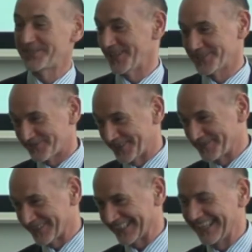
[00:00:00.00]
Change it
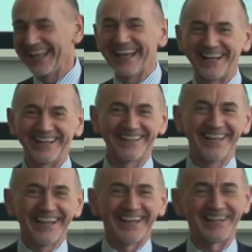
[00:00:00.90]
very quickly.
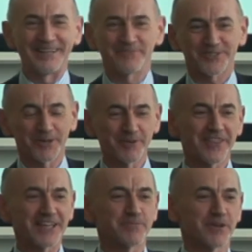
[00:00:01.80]
Some of
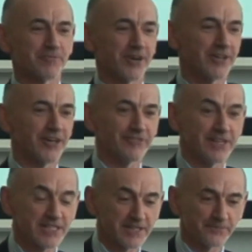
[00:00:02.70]
the things to be aware of
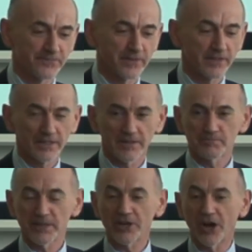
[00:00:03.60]
is,
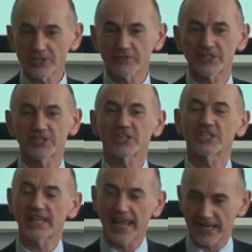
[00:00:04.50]
because of the
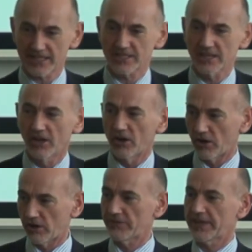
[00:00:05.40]
success
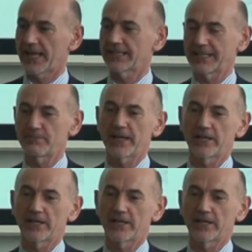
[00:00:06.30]
of the ILT